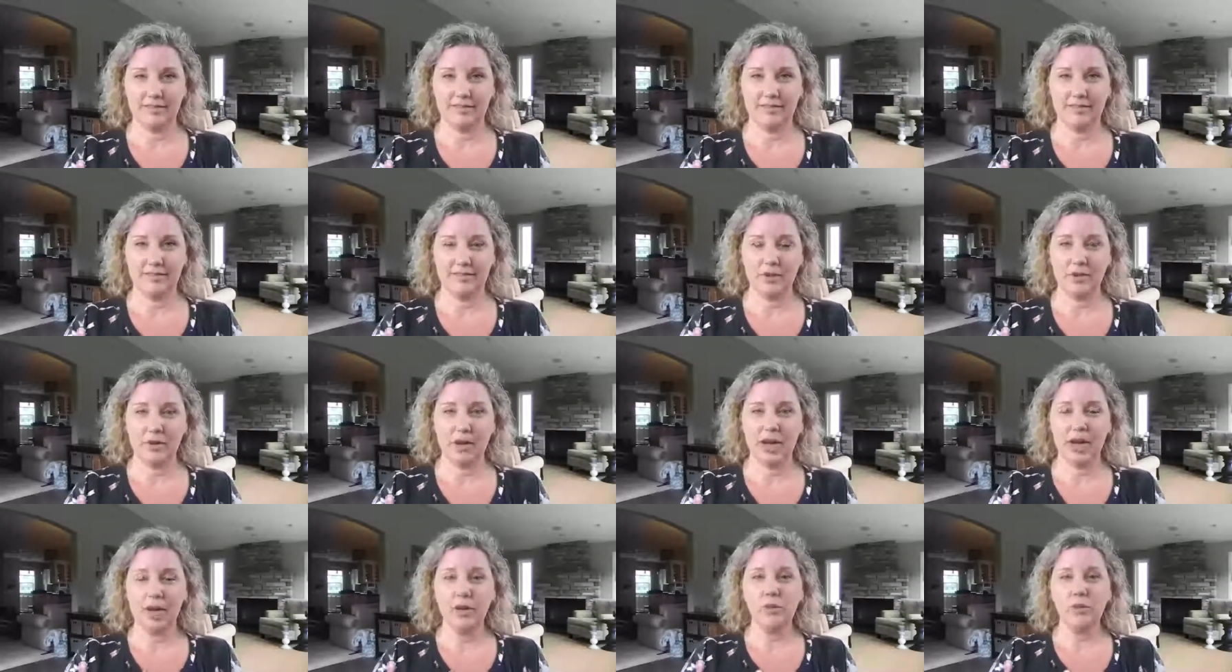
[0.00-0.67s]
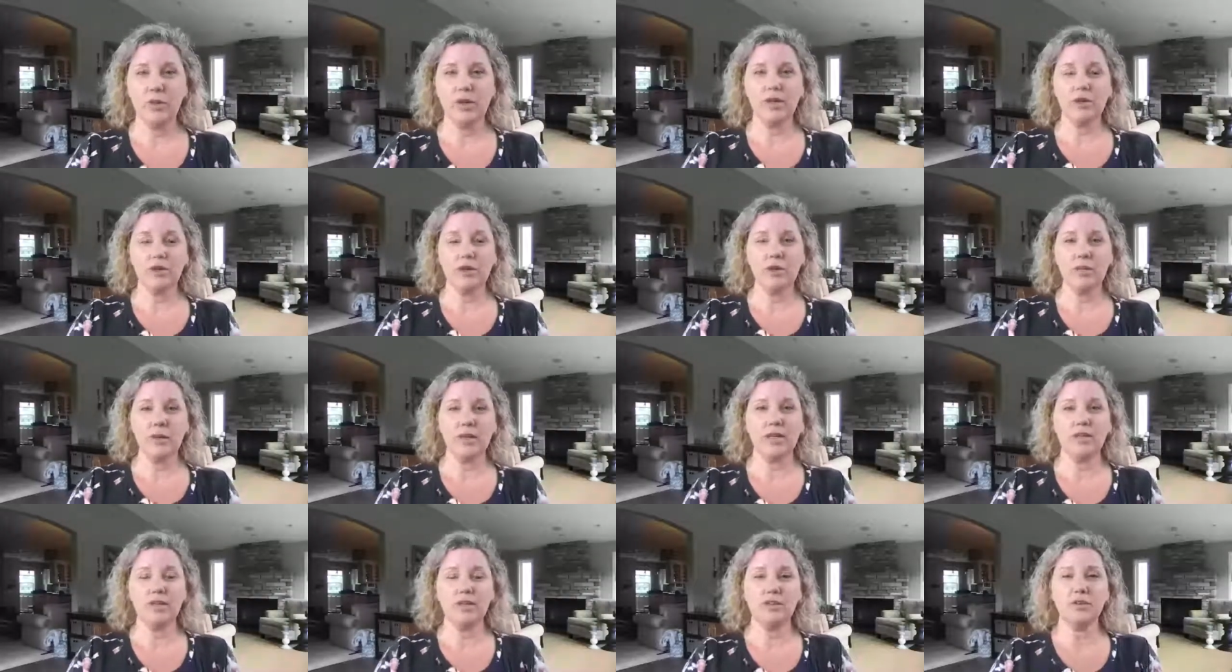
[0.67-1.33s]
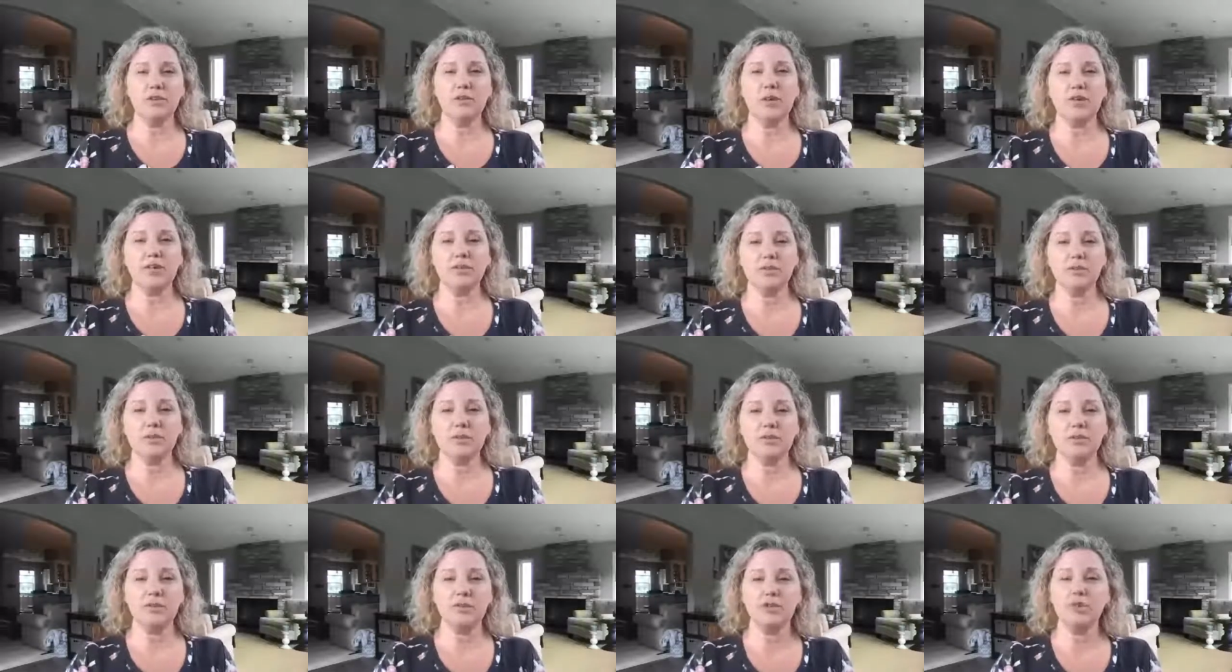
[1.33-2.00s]
Okay? When you're going into the
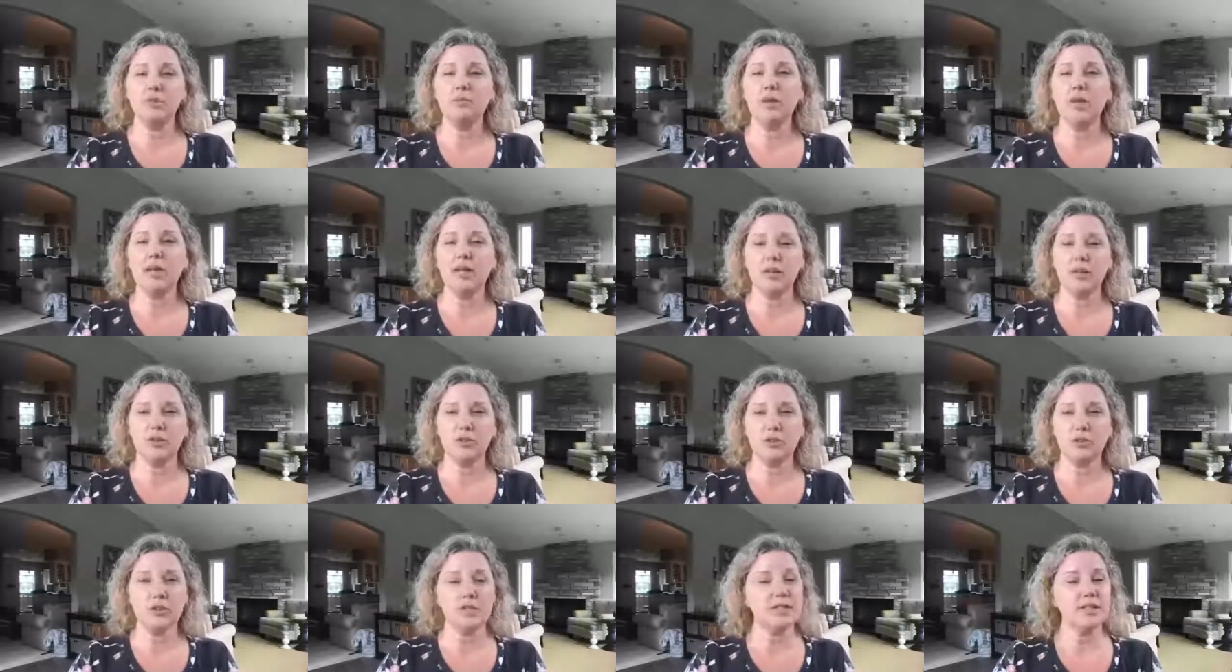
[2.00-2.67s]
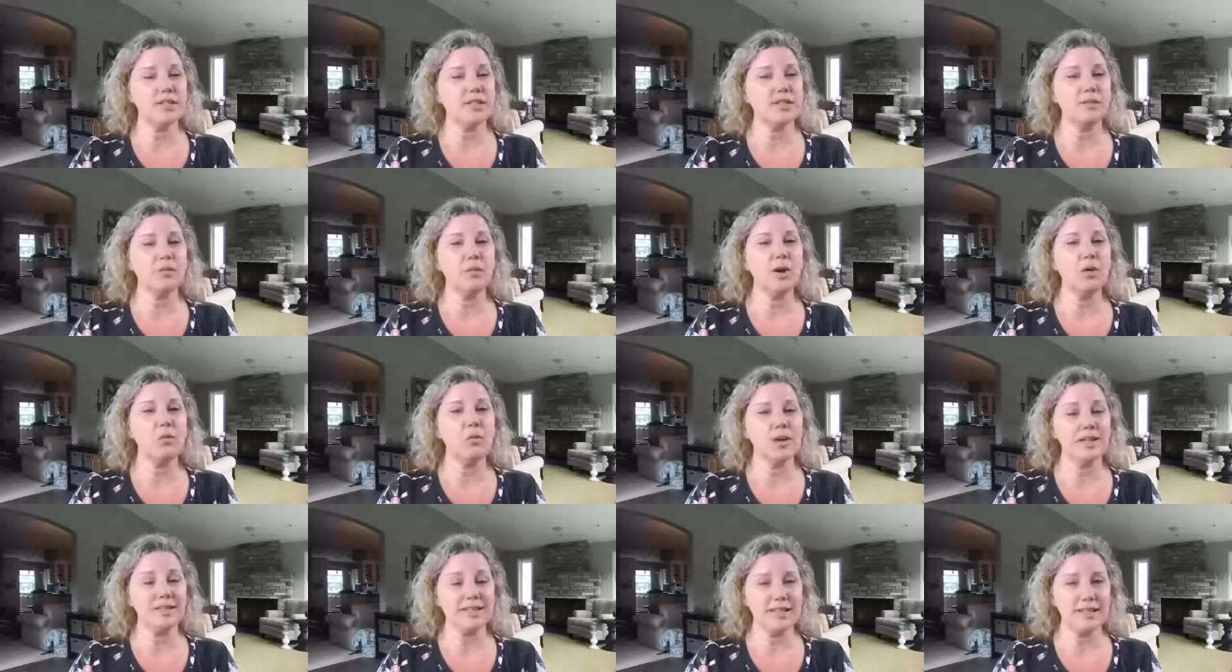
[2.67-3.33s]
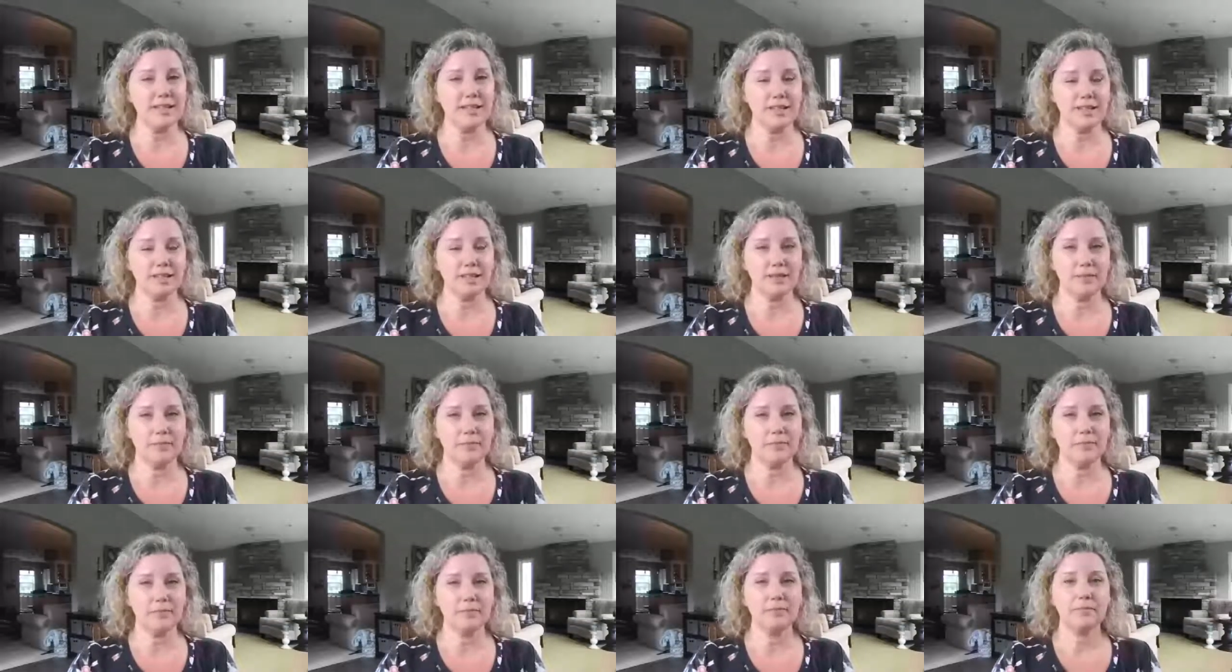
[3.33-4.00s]
restaurants and you're making choices about what to eat,
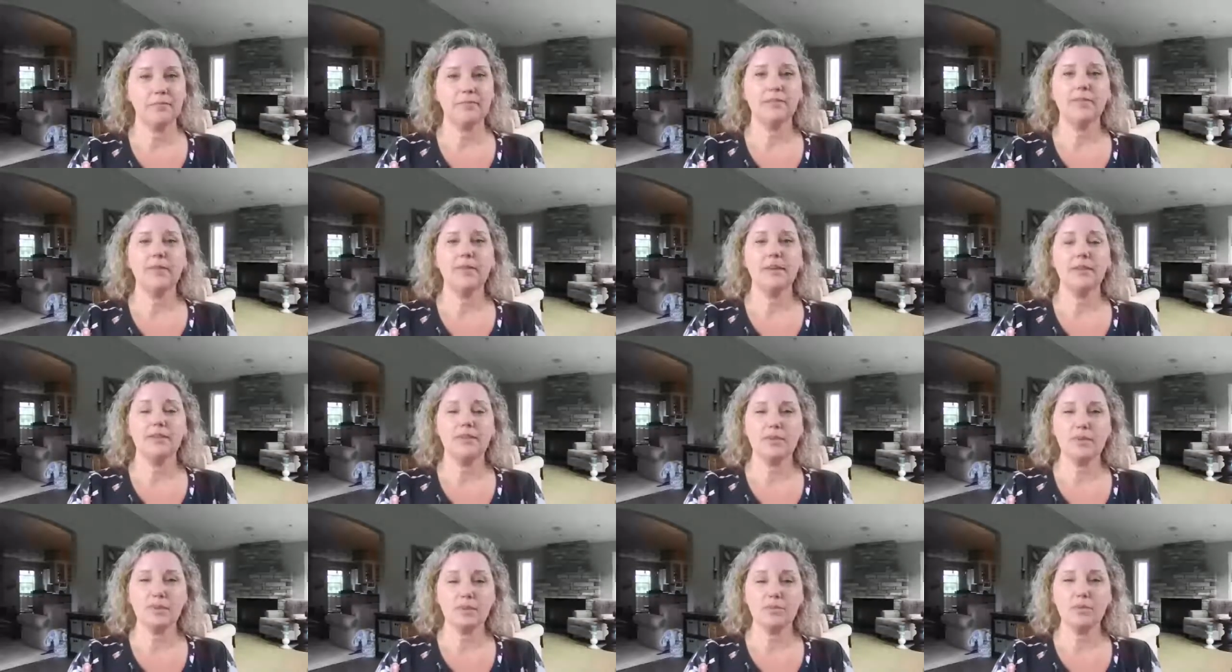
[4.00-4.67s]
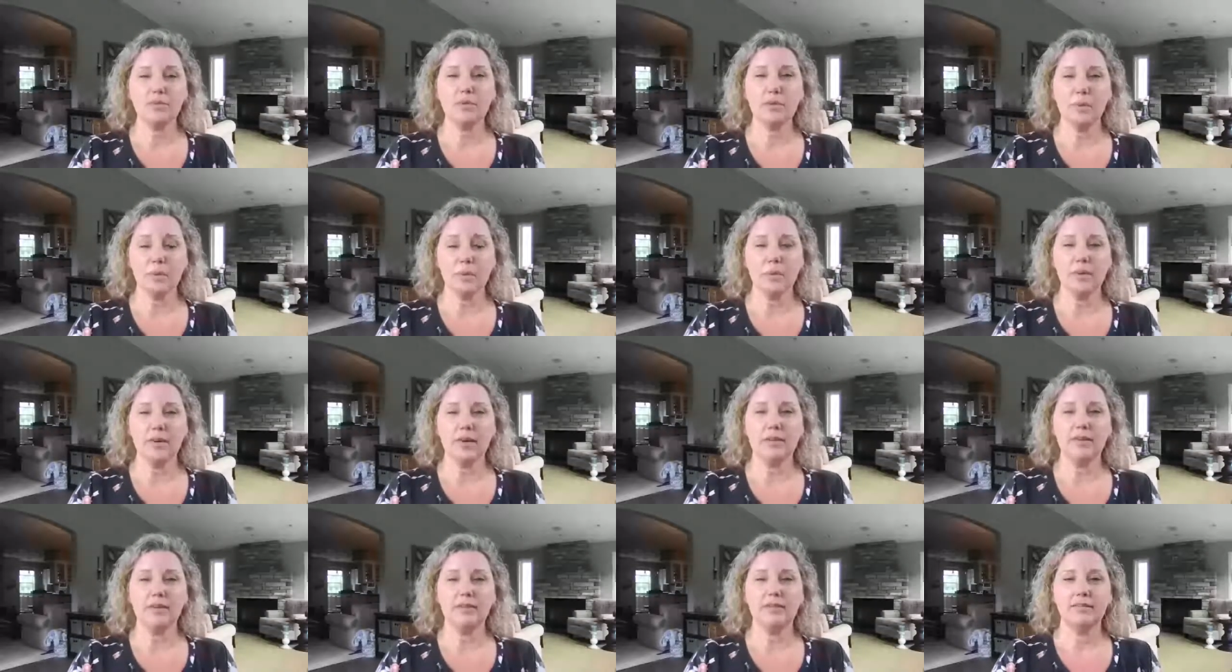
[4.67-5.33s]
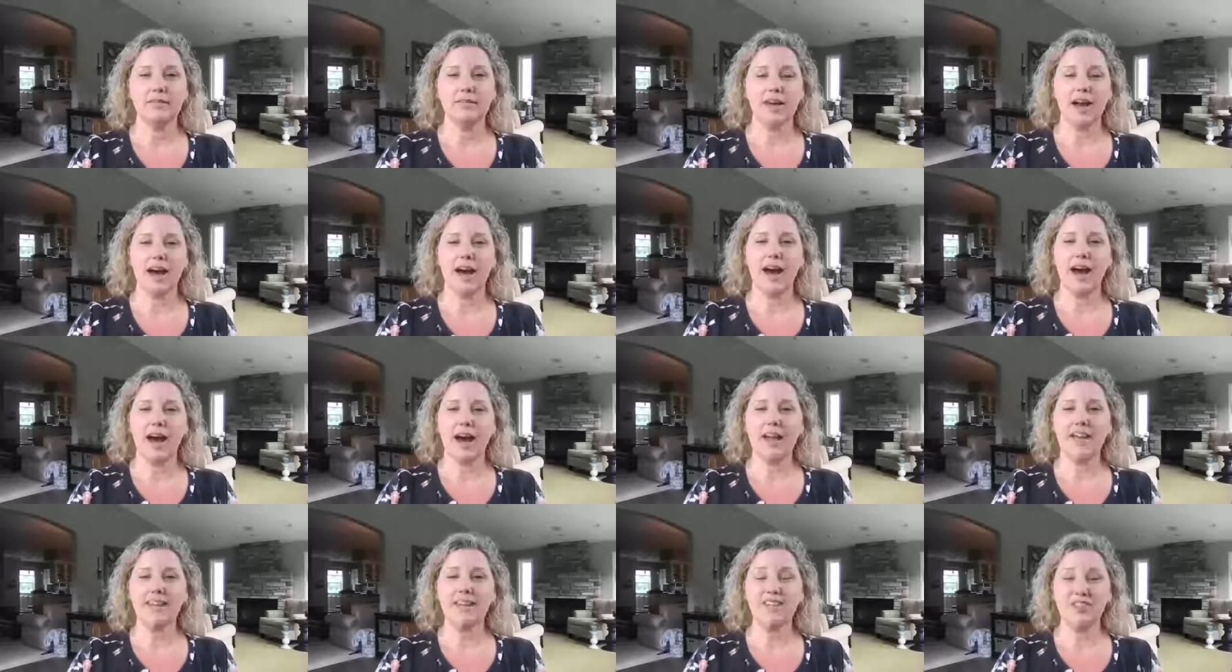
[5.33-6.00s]
just remember,
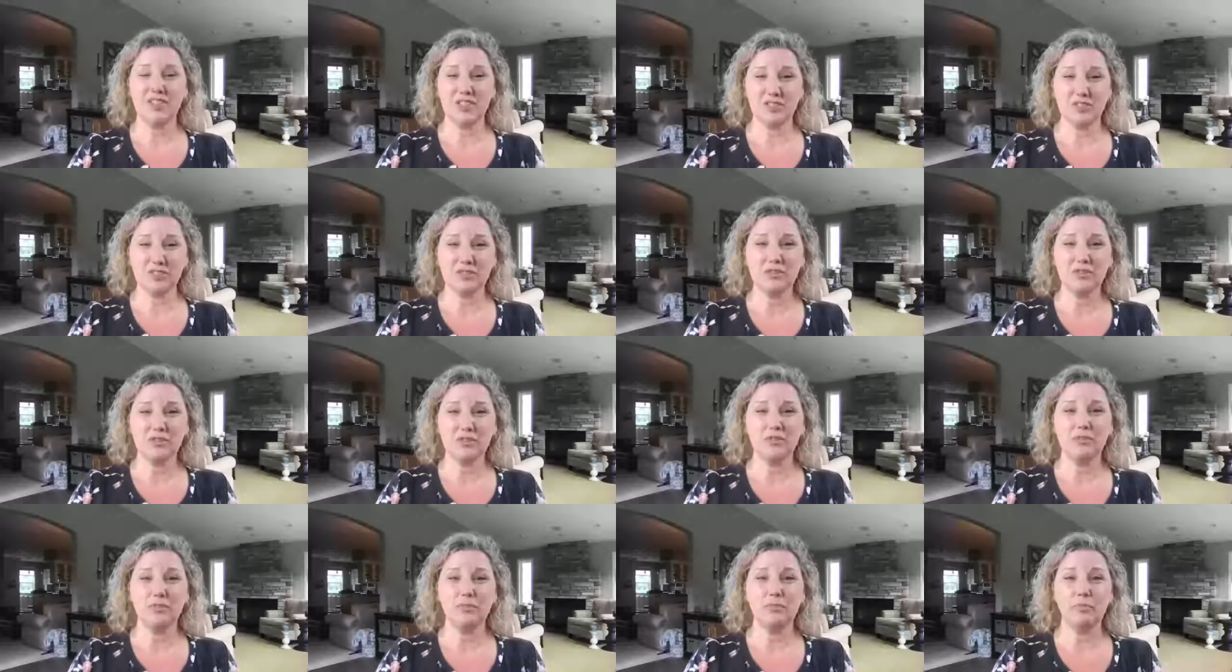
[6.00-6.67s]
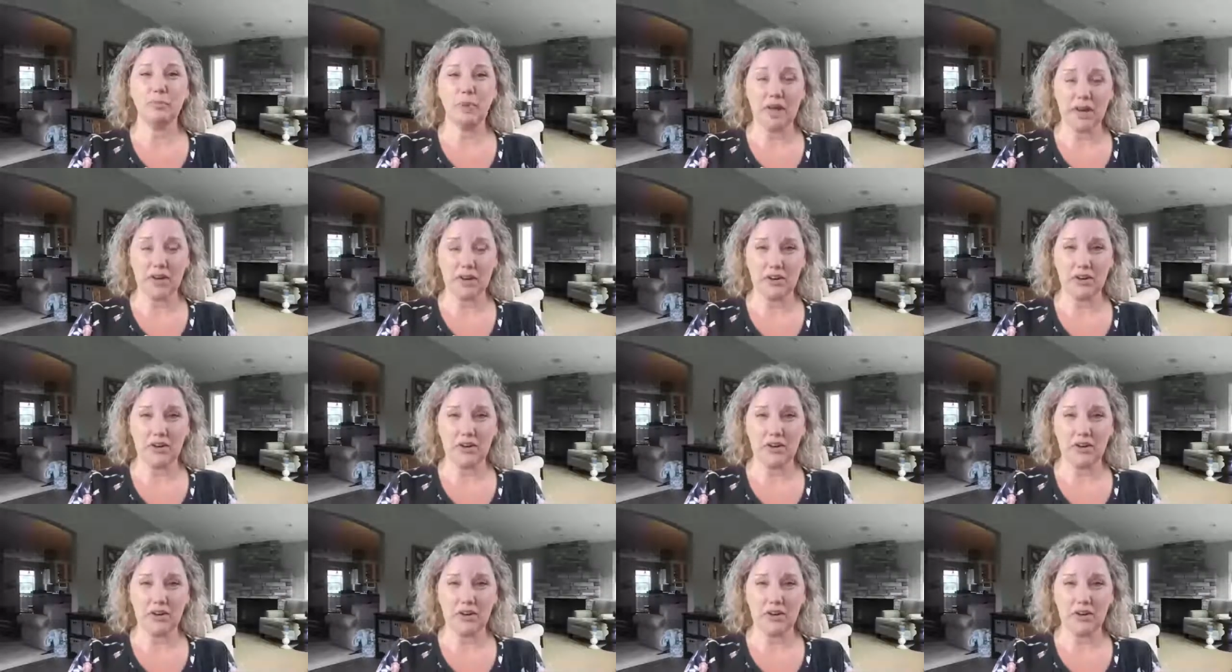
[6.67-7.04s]
I deserve better.